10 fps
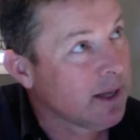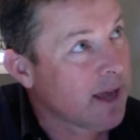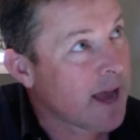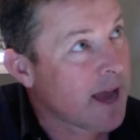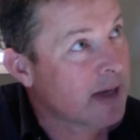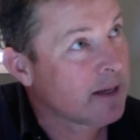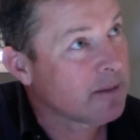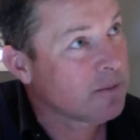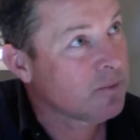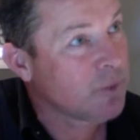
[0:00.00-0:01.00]
at
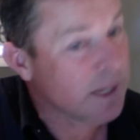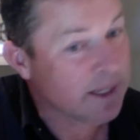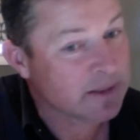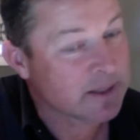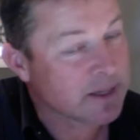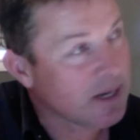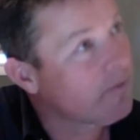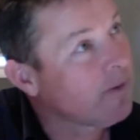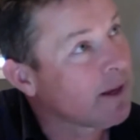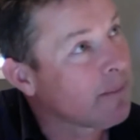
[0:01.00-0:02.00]
a really
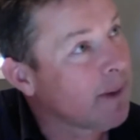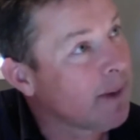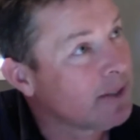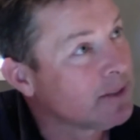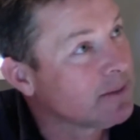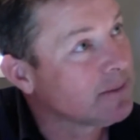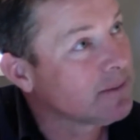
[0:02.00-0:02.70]
significant margin.